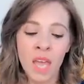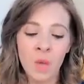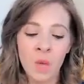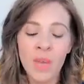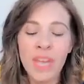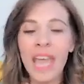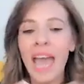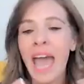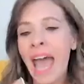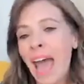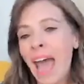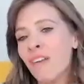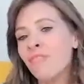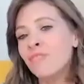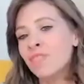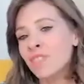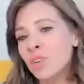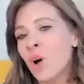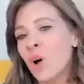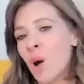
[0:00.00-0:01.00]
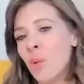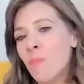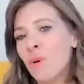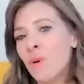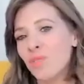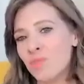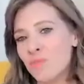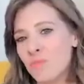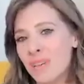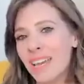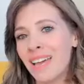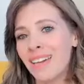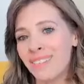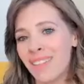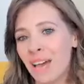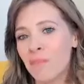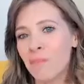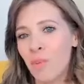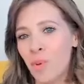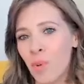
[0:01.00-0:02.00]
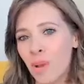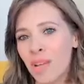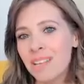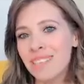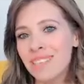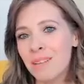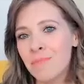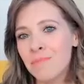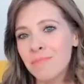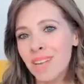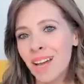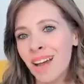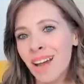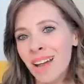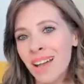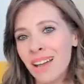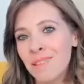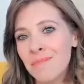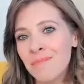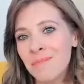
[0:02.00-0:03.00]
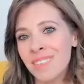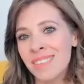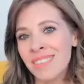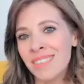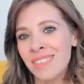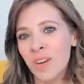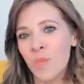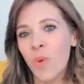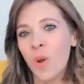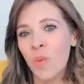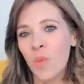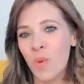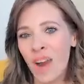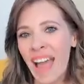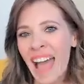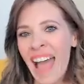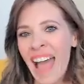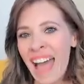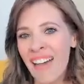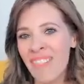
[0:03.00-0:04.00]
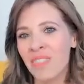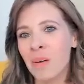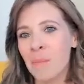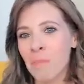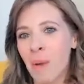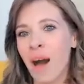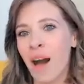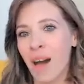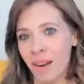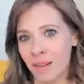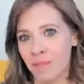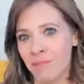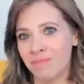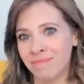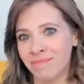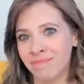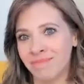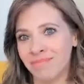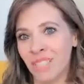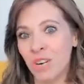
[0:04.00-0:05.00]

we have to almost be at that point sometimes where we're at the bottom.